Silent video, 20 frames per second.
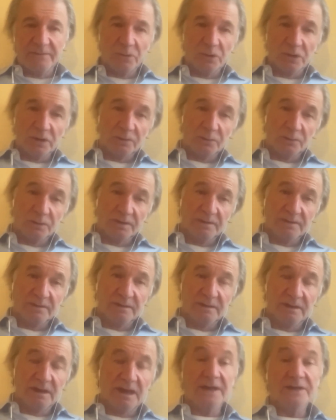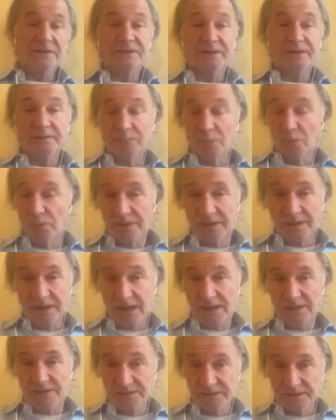we work with more than
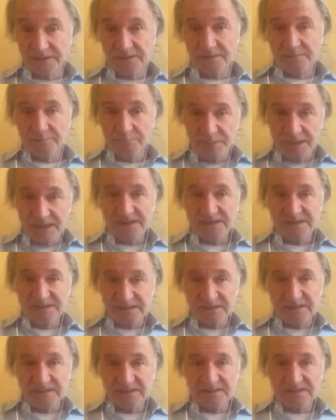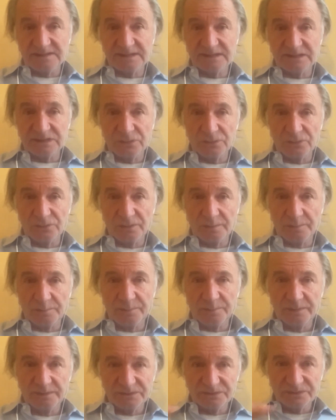100 big cities in Europe,